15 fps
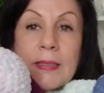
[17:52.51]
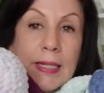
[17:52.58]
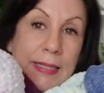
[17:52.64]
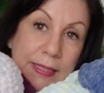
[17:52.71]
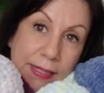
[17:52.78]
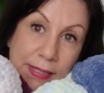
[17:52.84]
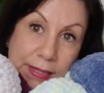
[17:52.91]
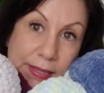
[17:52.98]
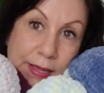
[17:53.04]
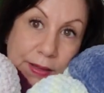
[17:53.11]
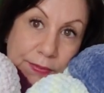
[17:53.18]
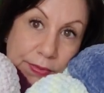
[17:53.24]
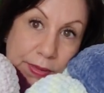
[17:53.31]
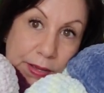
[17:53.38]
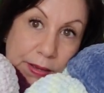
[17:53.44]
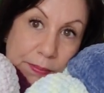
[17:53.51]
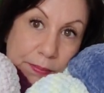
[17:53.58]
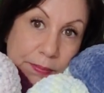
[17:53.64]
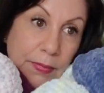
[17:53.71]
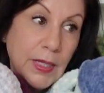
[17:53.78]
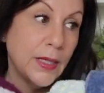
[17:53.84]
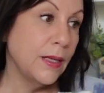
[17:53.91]
I just love
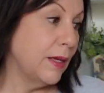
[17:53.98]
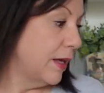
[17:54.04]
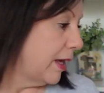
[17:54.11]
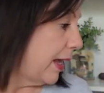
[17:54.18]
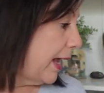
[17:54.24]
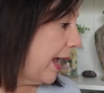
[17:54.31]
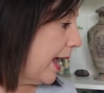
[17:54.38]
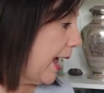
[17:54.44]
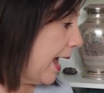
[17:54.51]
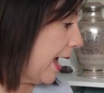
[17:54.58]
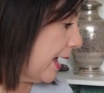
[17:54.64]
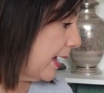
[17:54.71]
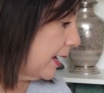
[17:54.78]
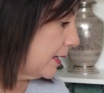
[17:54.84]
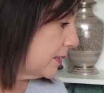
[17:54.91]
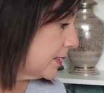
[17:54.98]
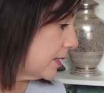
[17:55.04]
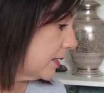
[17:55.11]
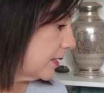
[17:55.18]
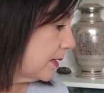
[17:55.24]
them. And